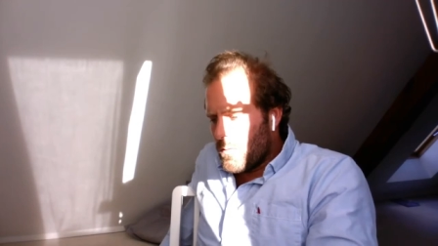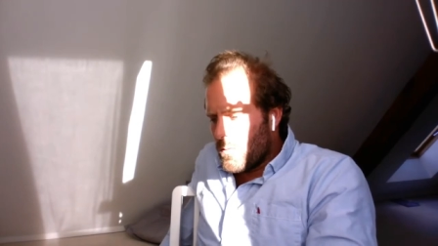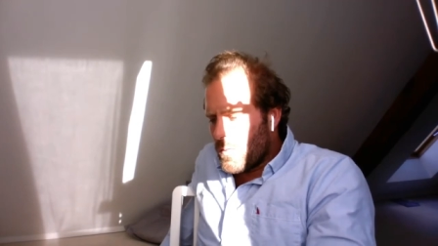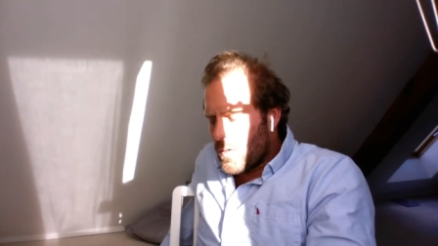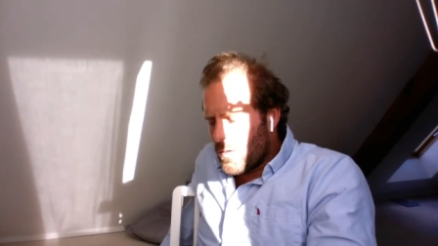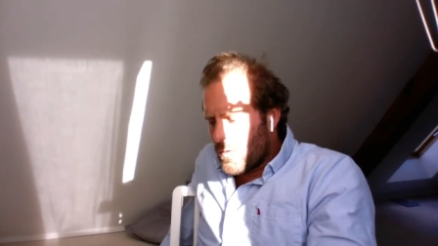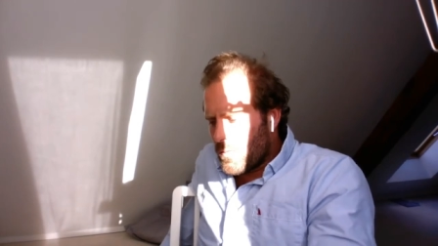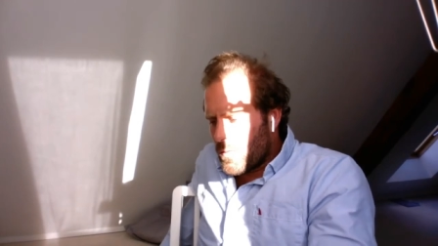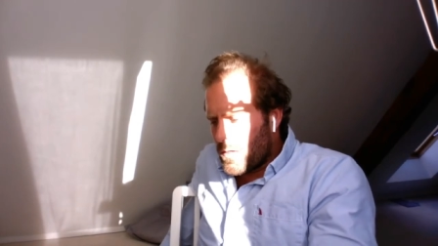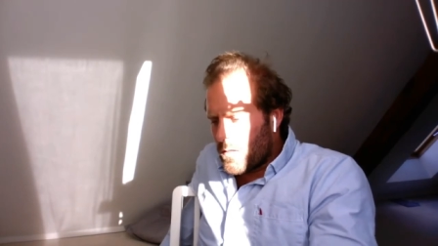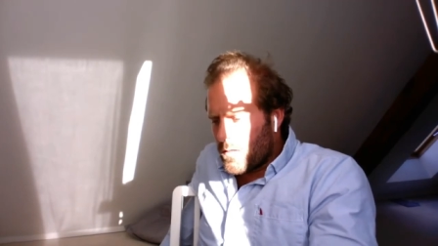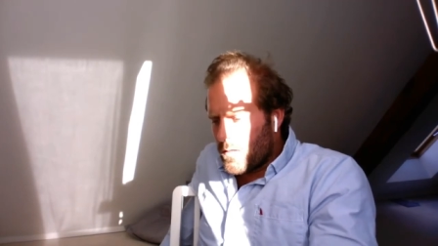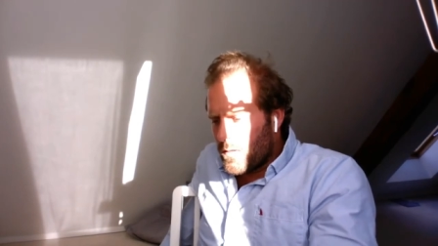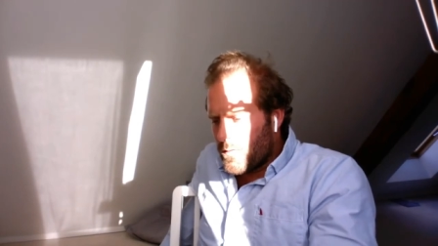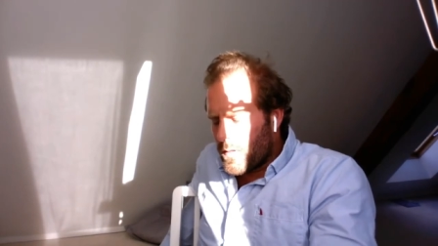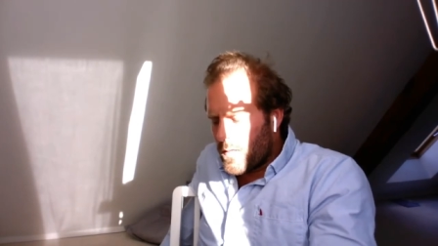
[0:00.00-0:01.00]
What
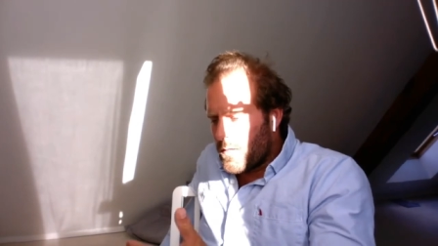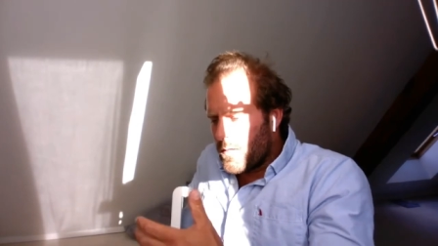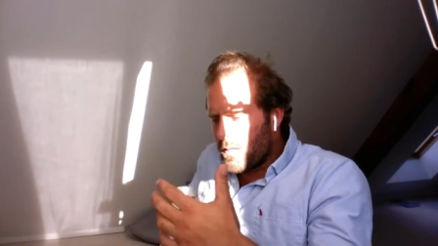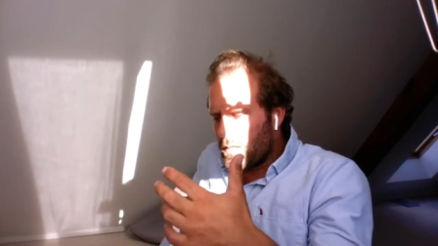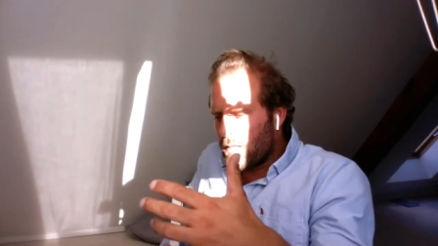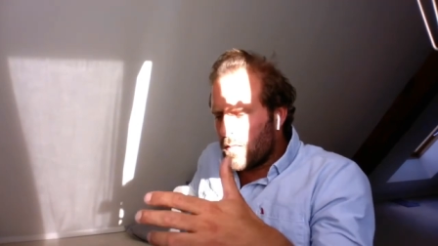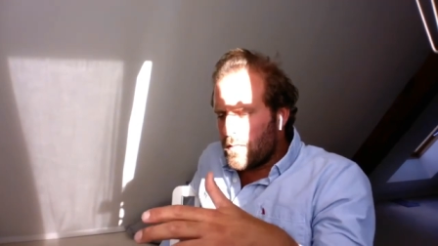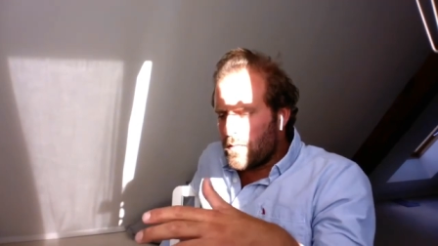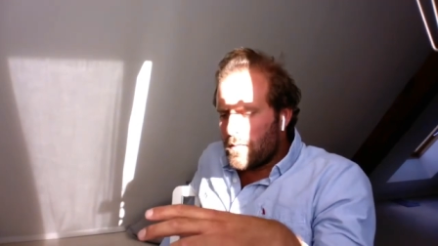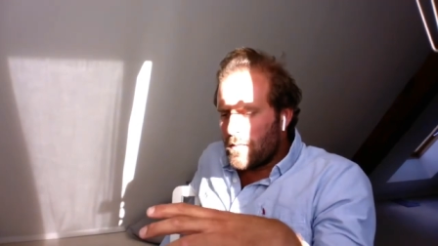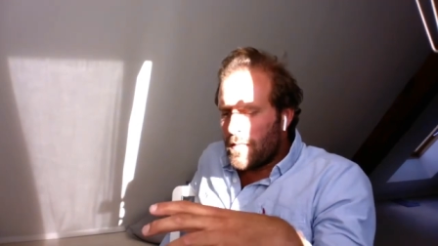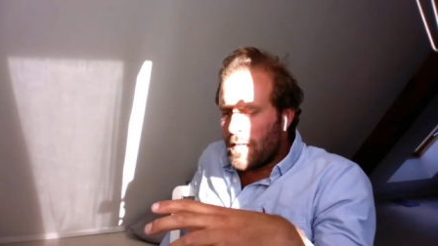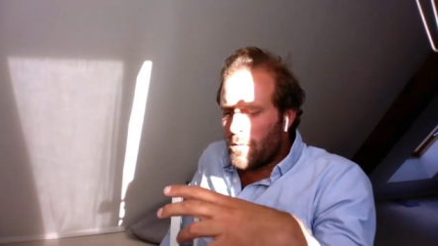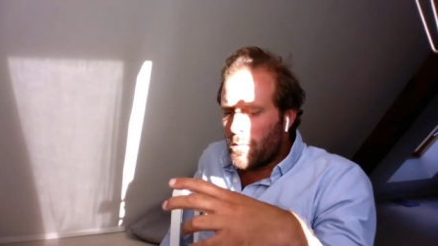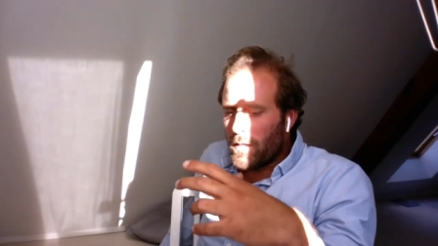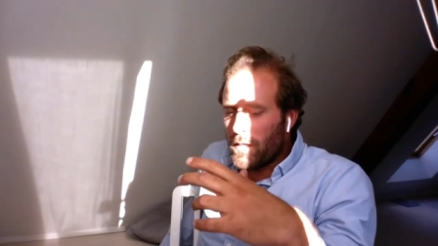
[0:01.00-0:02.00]
is difficult is
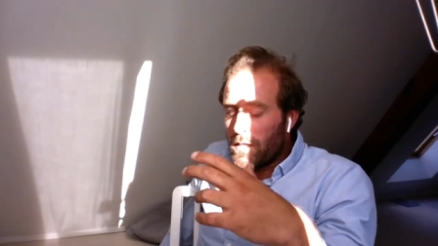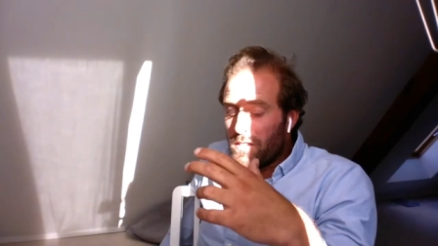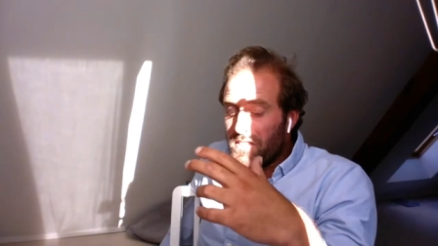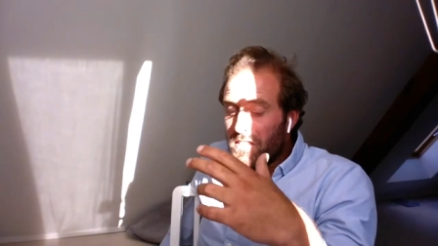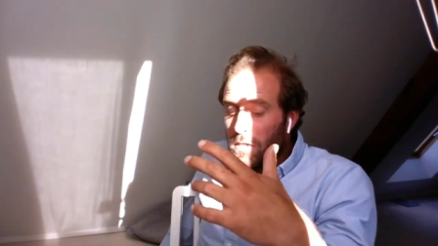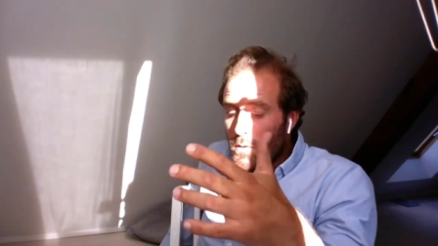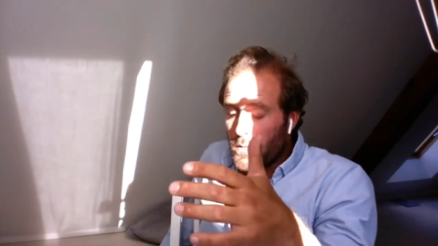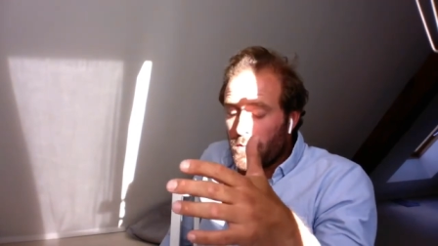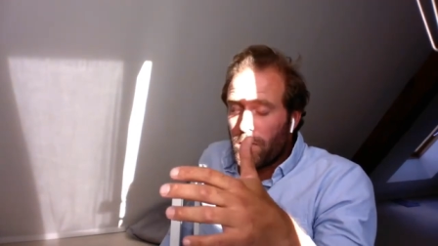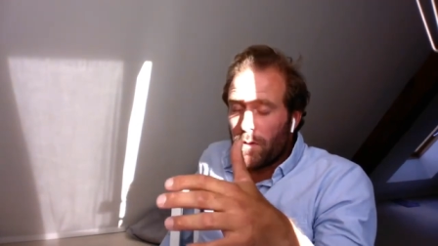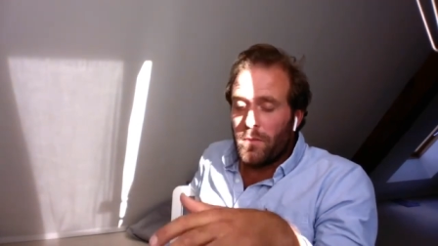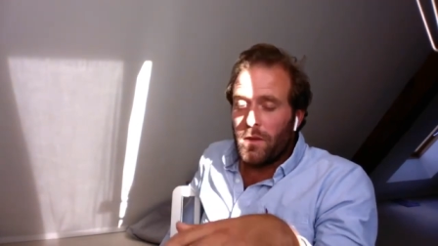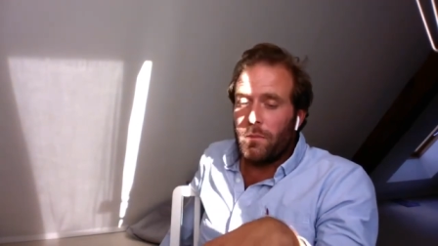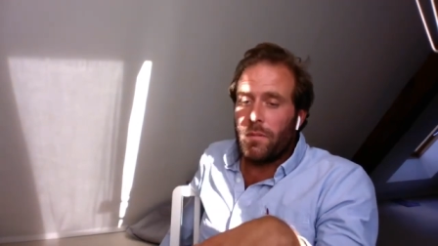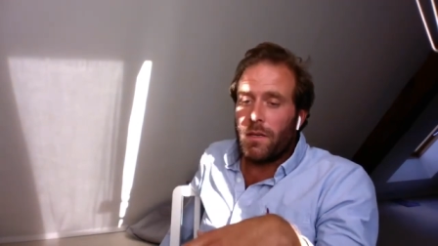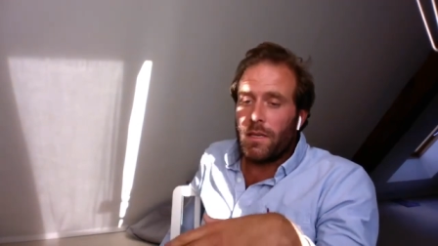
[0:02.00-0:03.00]
that we knew
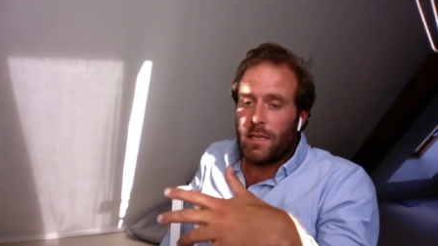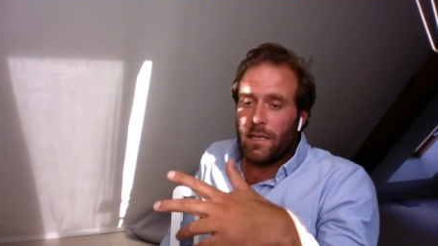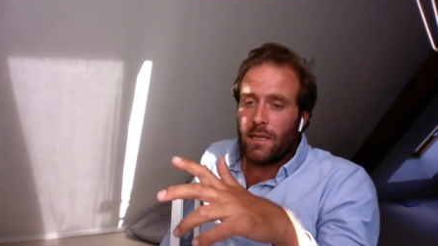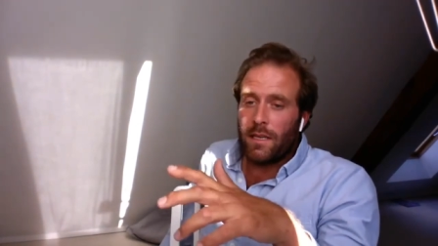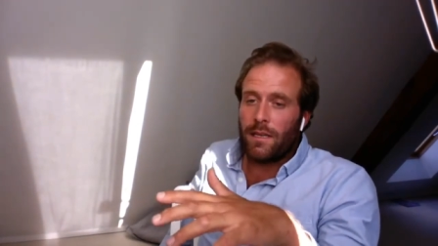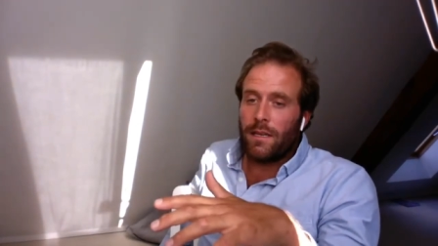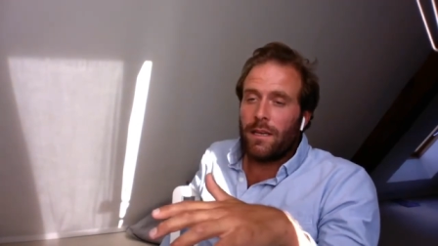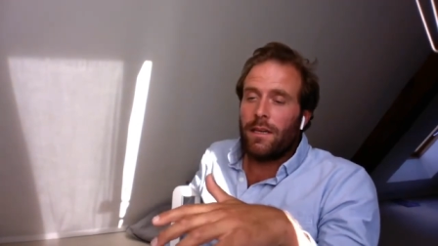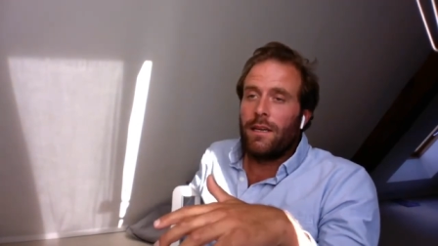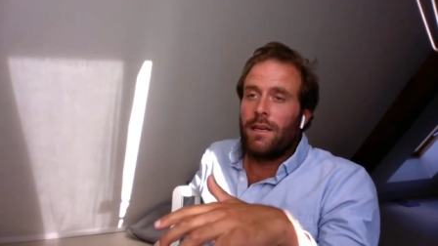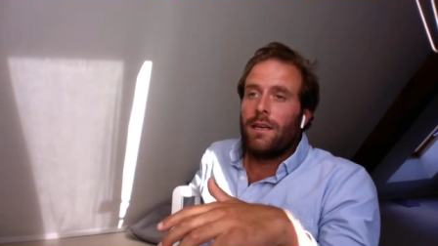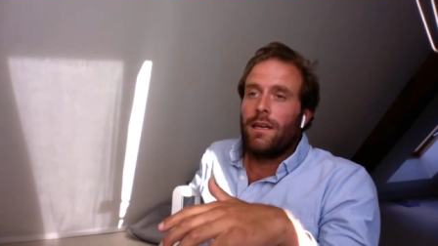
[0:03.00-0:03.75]
from the beginning